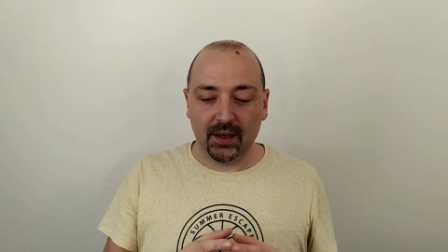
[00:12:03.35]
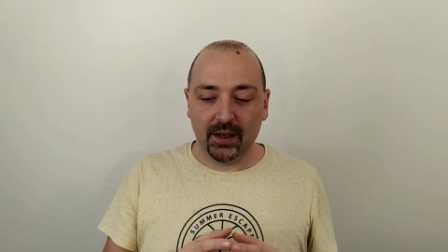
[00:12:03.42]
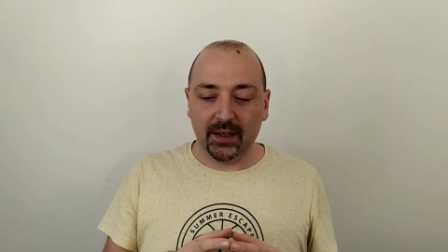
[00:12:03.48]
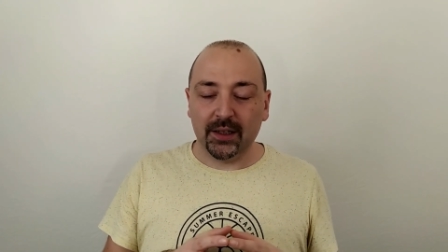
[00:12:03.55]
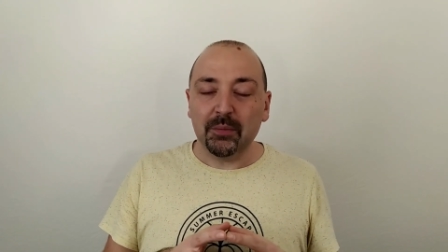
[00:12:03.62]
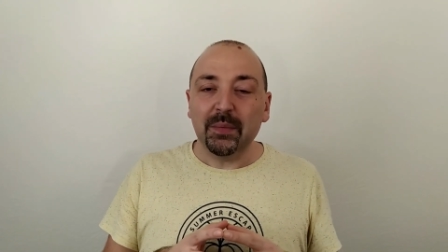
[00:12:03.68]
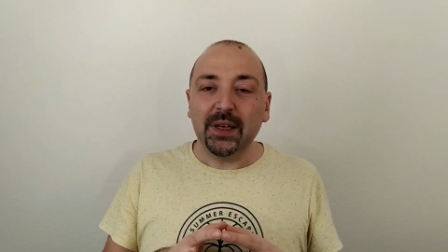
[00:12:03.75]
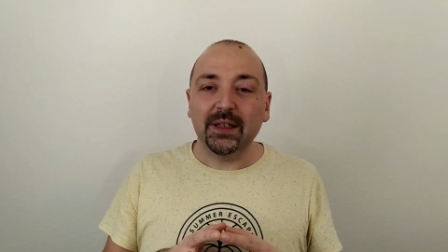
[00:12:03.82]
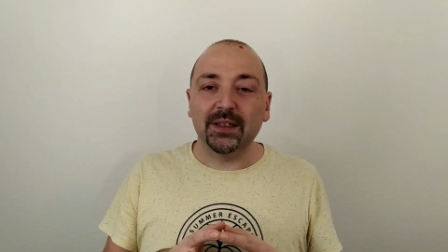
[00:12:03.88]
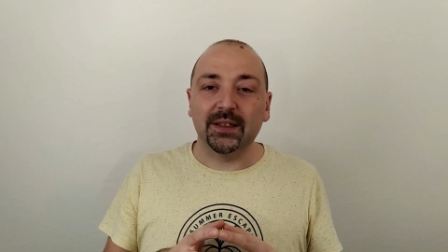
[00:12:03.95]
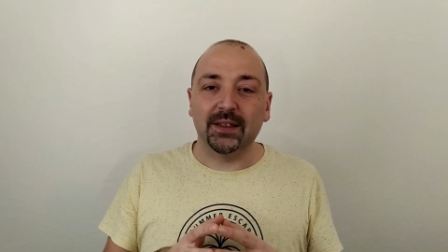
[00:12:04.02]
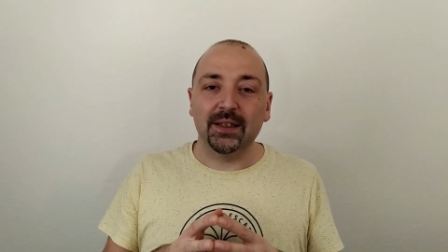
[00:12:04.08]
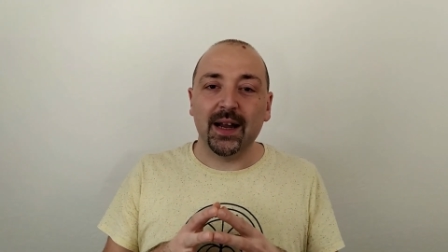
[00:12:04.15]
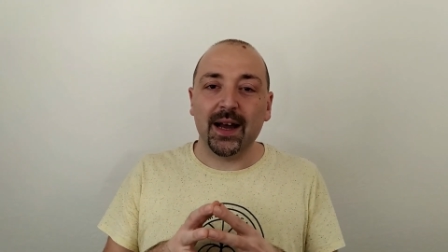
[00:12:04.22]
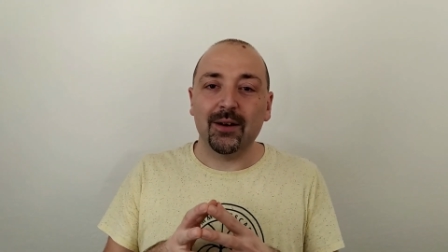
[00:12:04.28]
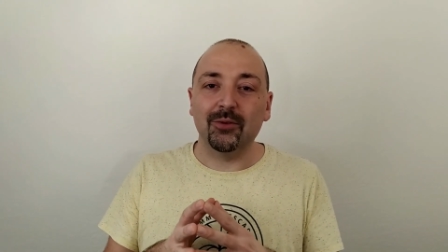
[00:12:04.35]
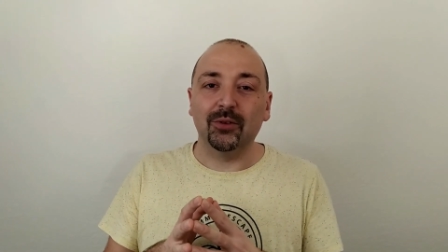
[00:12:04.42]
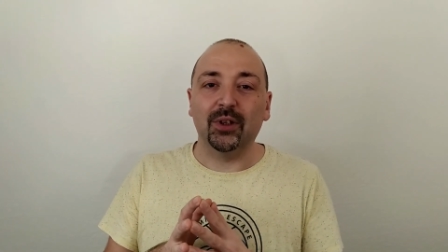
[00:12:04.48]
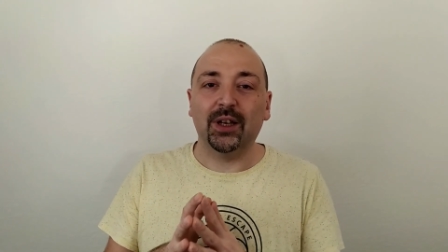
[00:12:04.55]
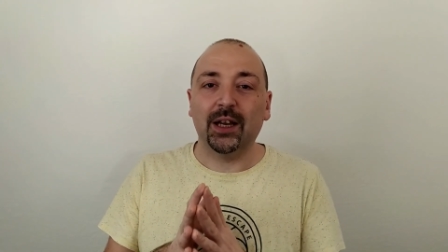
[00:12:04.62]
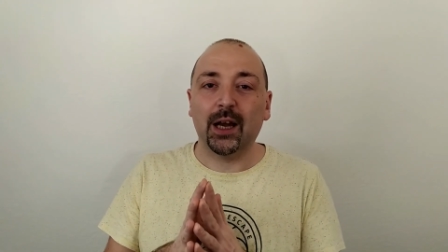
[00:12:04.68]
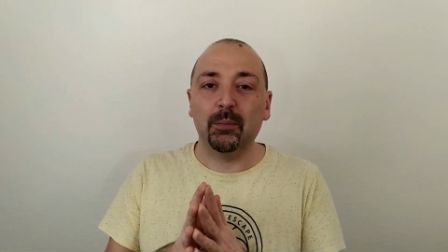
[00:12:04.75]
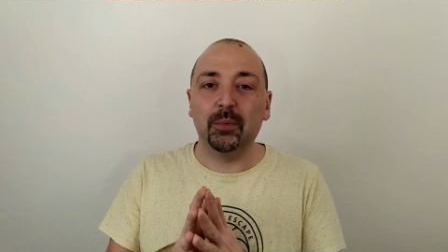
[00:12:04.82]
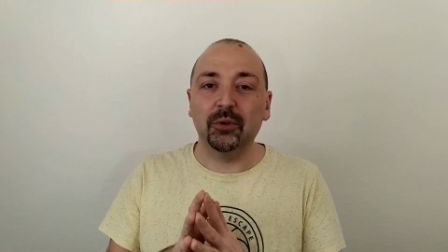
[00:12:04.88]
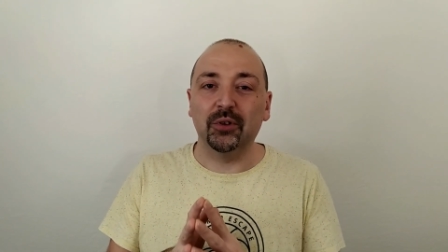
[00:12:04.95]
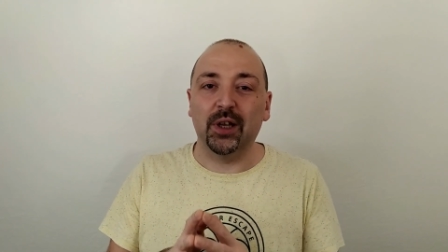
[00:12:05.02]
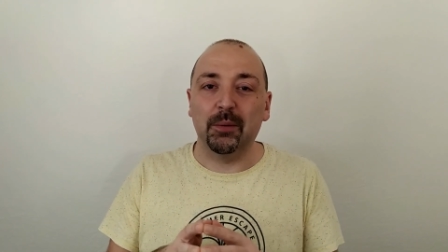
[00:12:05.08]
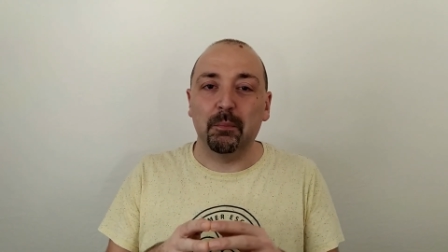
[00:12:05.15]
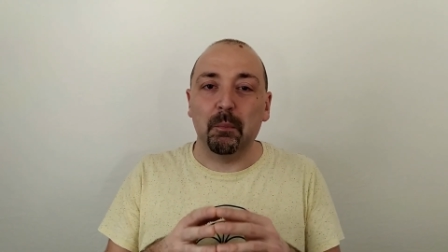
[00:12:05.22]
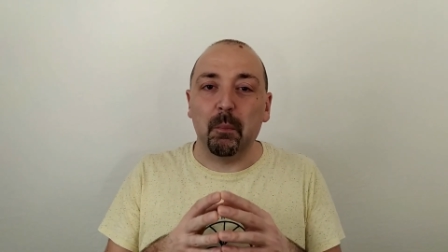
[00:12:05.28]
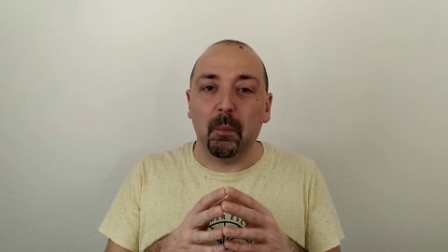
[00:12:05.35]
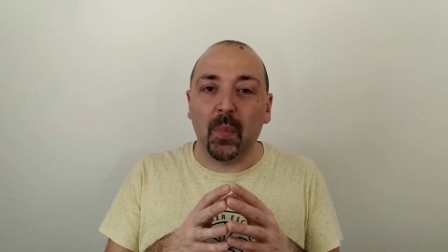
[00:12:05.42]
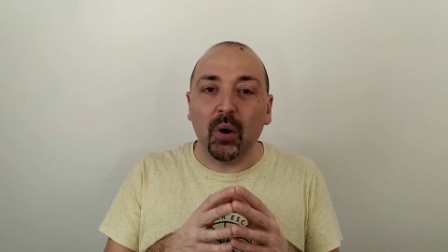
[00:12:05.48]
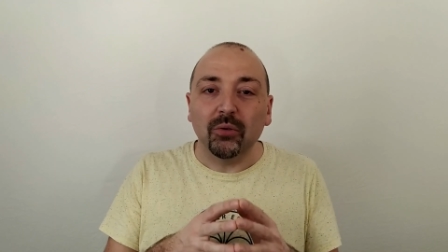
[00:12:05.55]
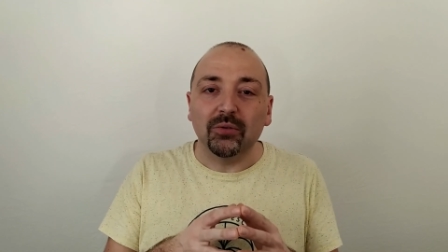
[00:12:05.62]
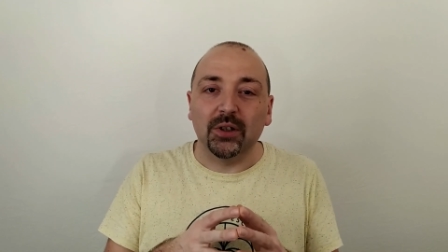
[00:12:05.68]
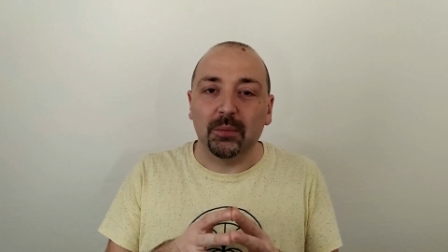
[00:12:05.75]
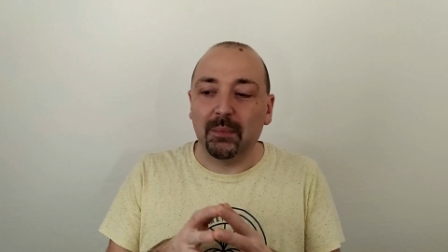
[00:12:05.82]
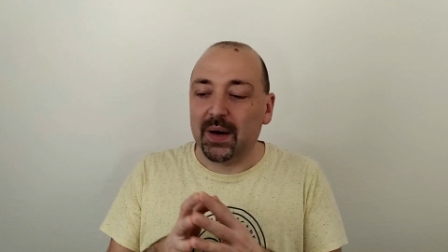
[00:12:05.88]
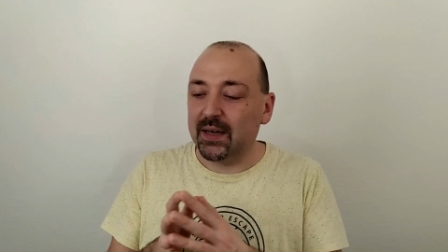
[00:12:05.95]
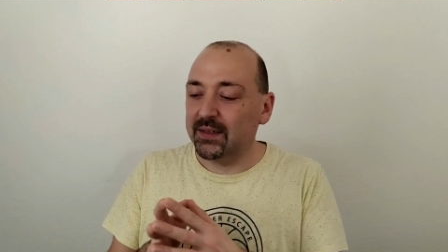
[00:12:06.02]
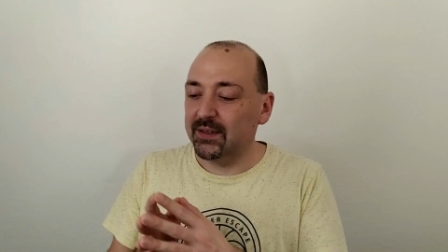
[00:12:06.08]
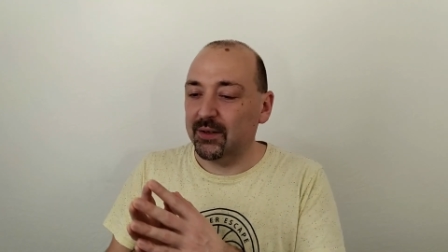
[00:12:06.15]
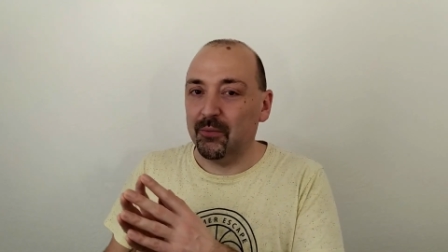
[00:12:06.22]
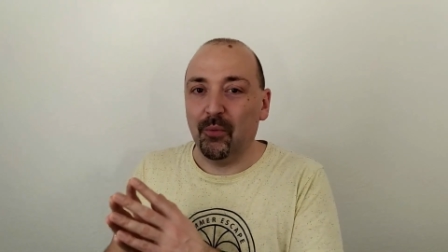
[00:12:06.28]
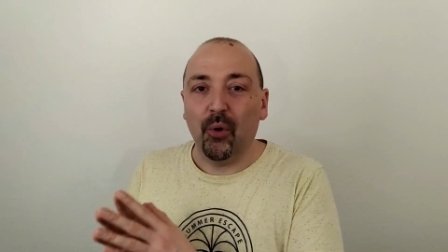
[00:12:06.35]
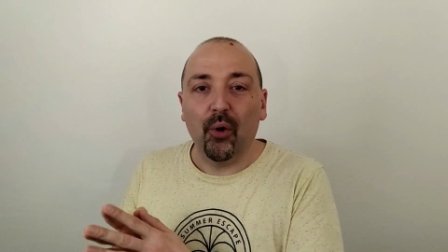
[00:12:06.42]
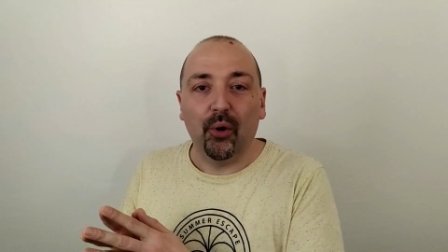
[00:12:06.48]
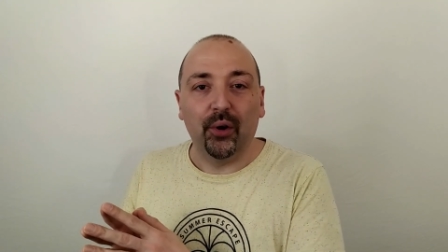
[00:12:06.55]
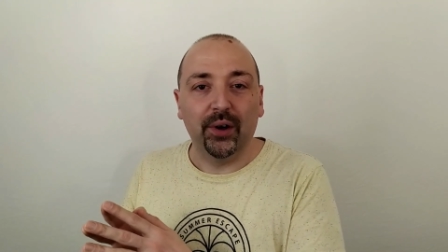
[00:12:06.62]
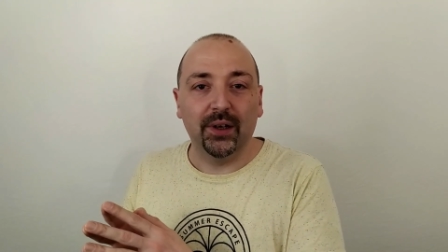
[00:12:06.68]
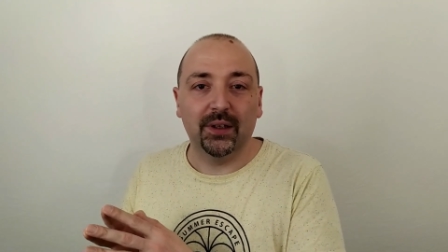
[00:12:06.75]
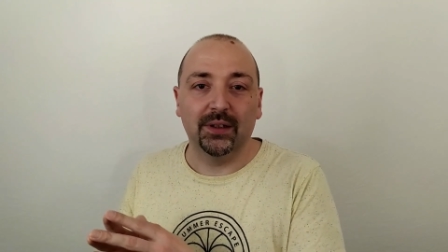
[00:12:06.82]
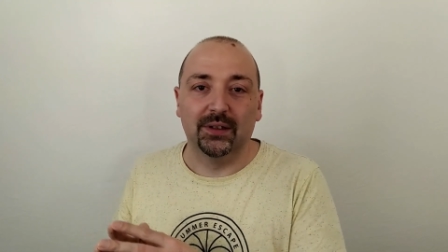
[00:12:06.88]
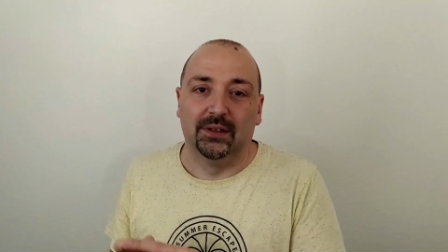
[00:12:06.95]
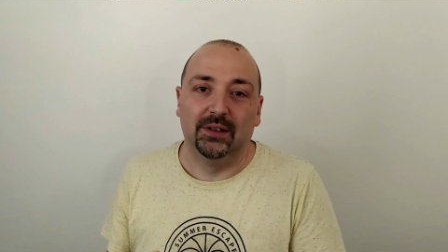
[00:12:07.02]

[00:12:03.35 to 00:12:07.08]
It means now the couple, they both must work